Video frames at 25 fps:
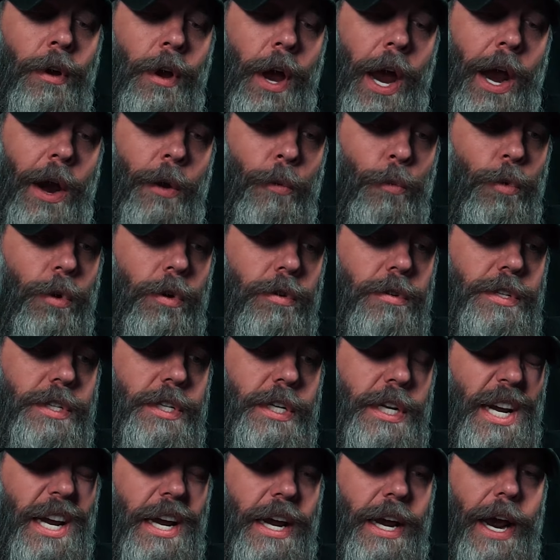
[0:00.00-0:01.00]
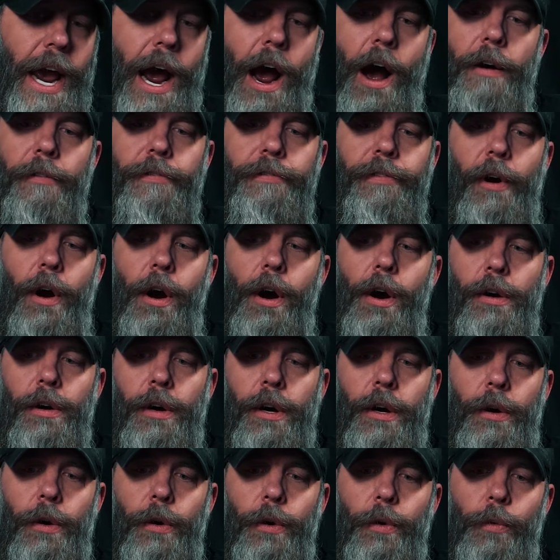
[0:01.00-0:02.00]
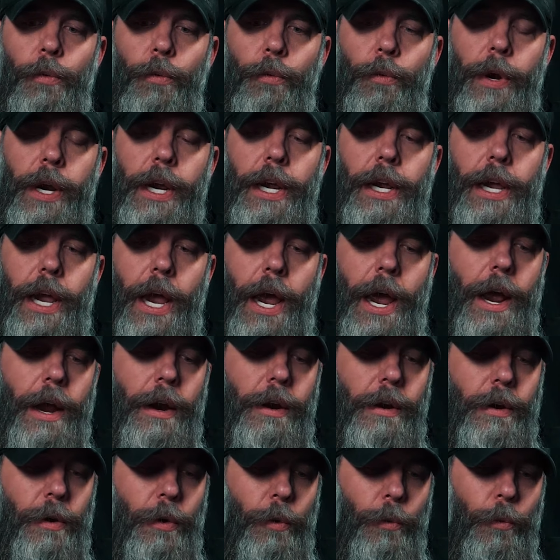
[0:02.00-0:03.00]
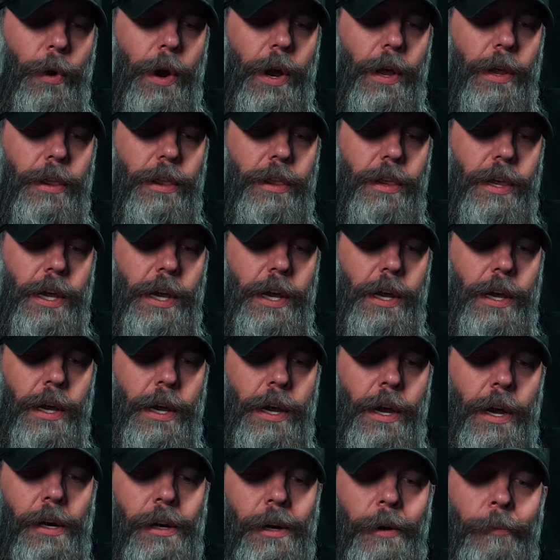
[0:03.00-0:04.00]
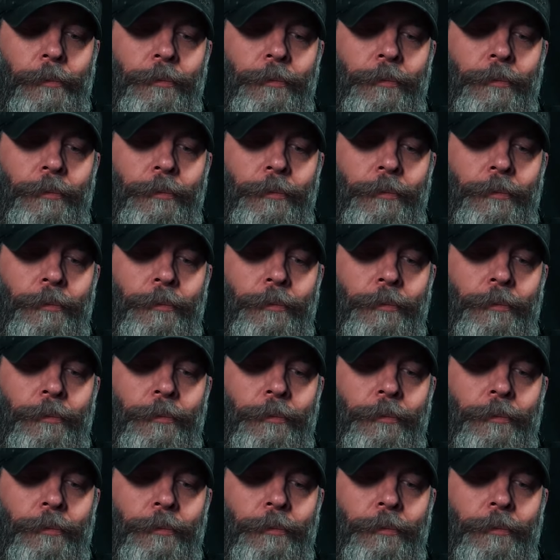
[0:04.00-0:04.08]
and we'll see how far we get with the